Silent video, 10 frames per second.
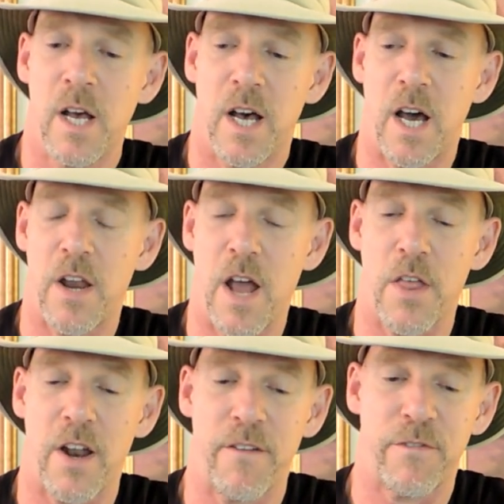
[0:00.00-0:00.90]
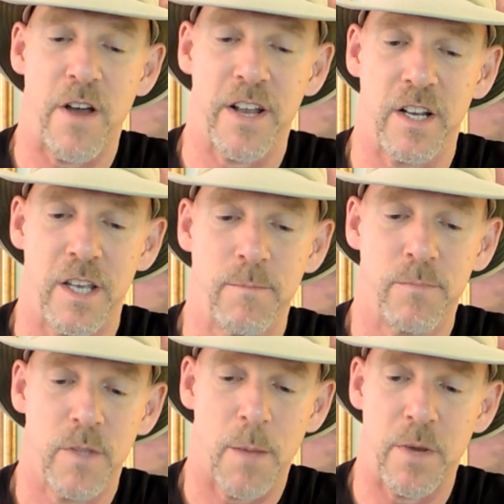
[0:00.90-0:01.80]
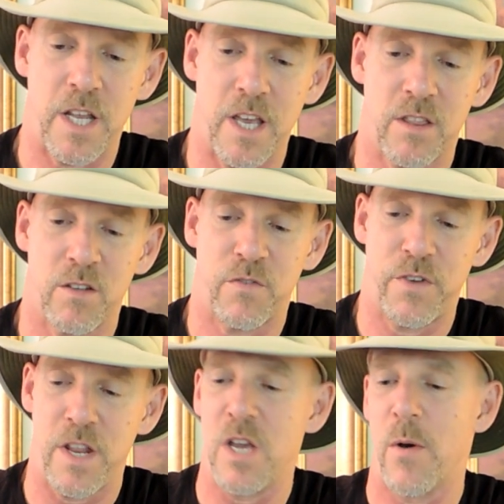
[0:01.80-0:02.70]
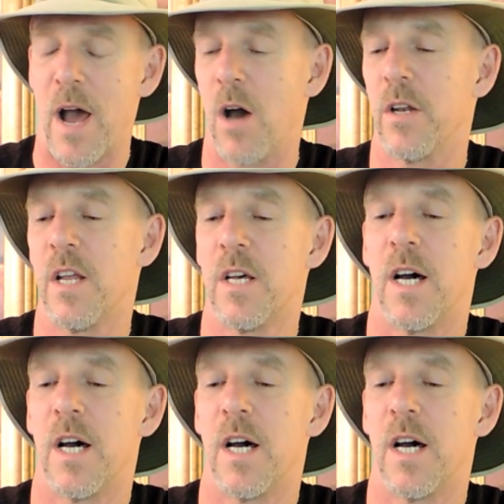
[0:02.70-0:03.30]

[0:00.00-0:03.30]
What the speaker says: Now that I finally am going to get this video out,